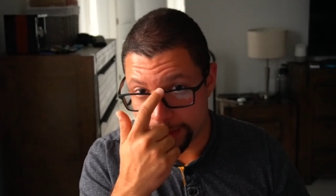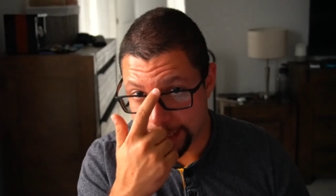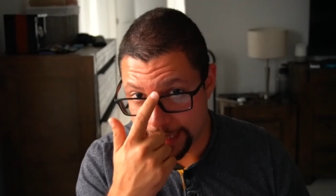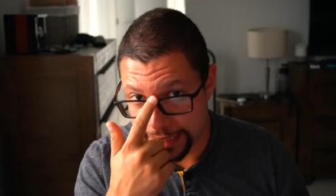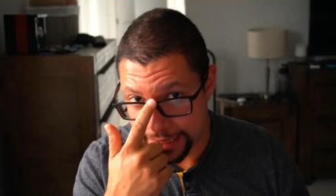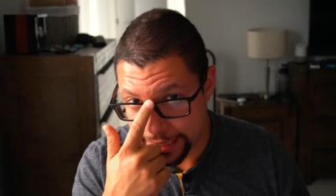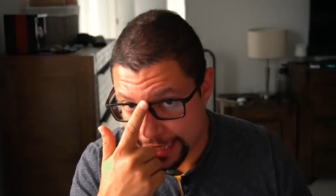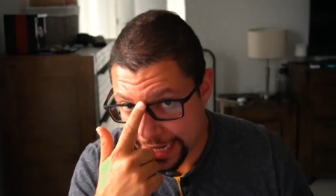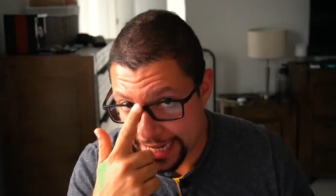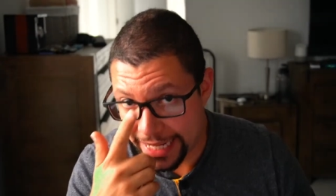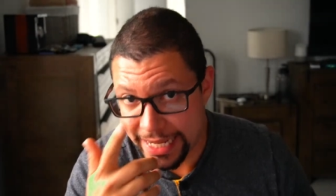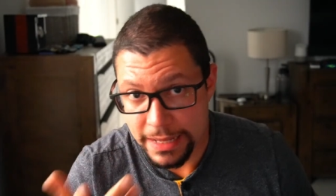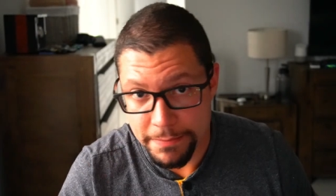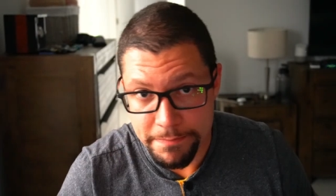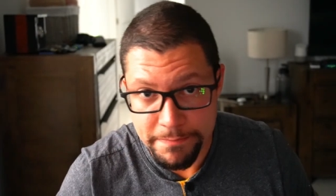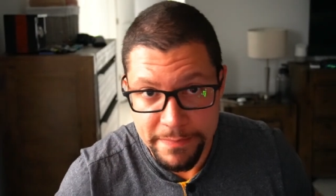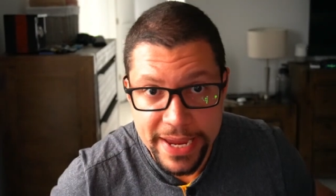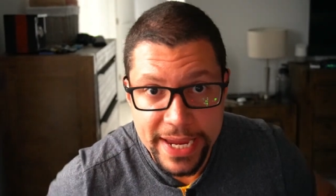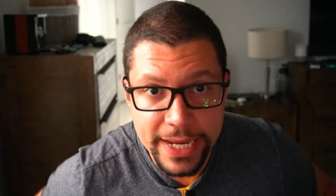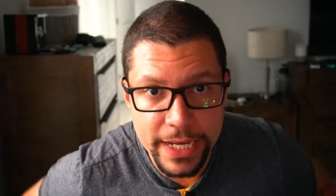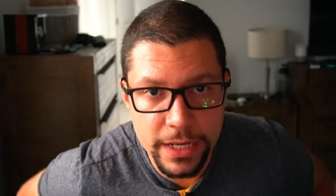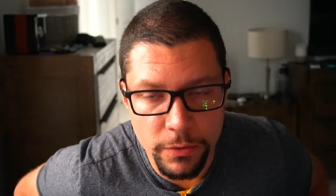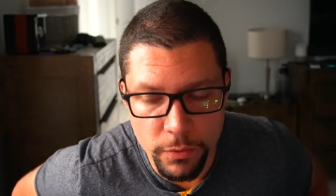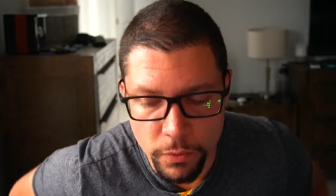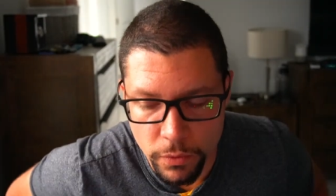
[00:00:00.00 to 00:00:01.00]
I can make it
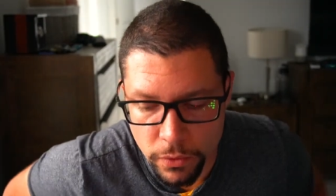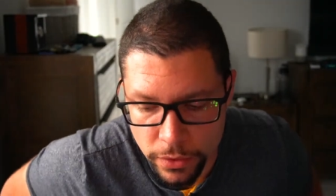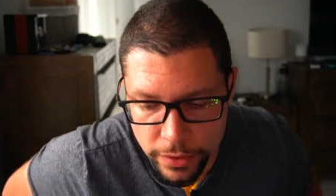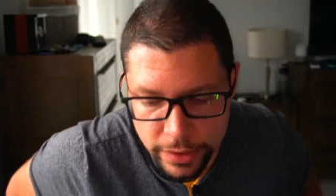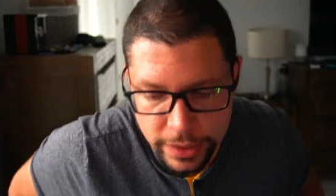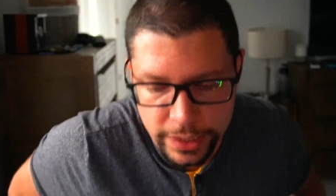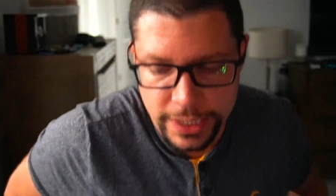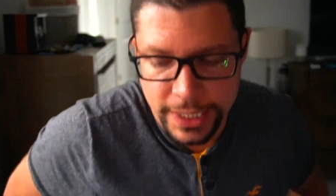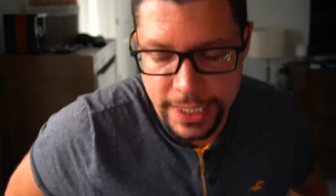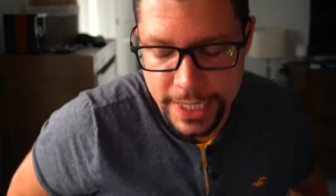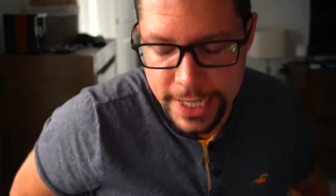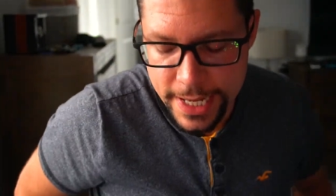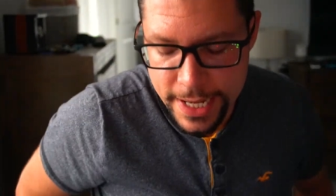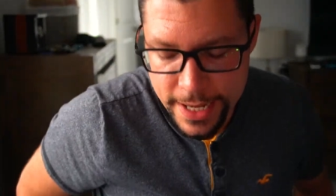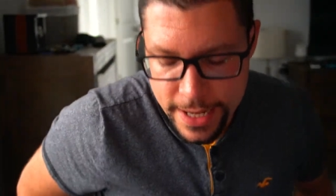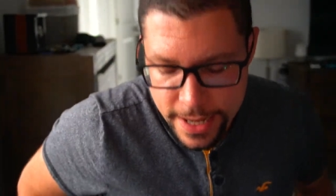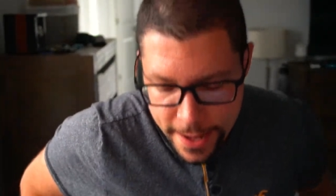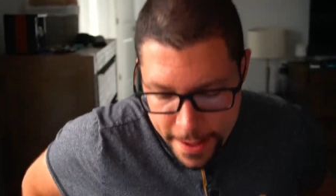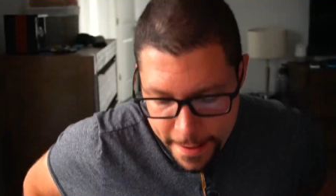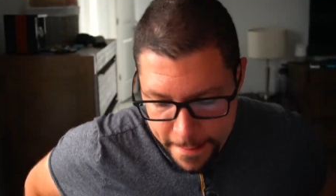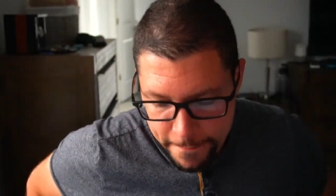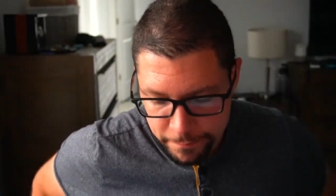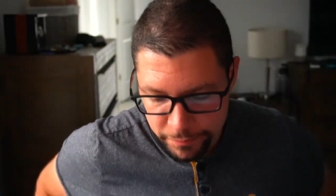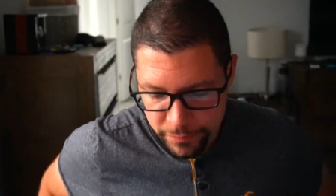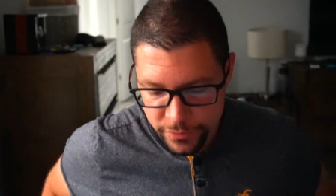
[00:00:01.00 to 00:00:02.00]
work
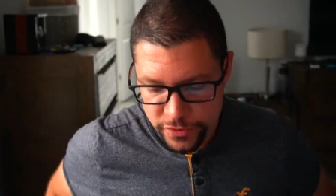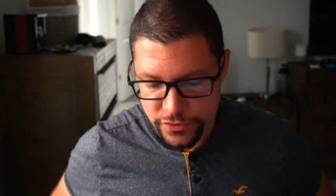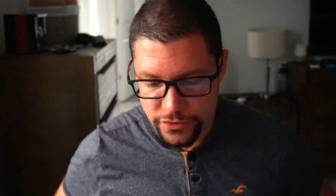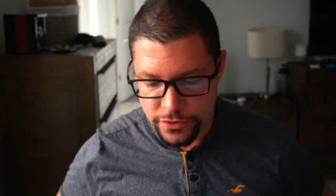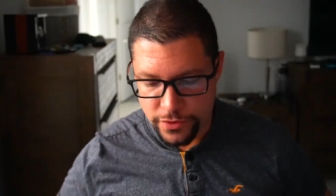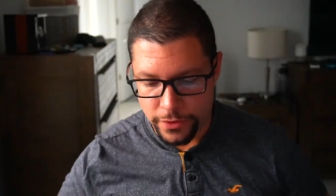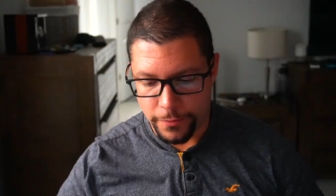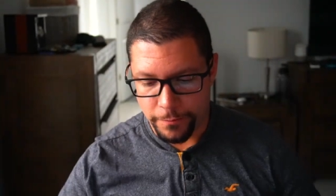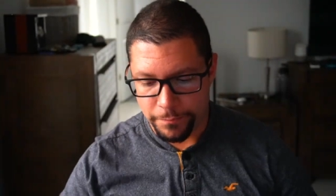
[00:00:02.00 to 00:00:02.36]
so